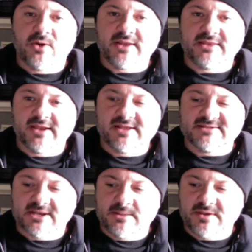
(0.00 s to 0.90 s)
I think it's
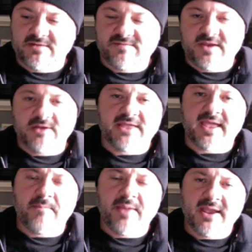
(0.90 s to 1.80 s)
going to be a failed
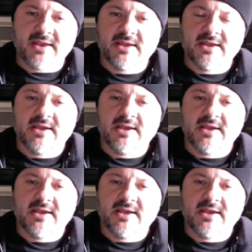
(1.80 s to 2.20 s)
campaign.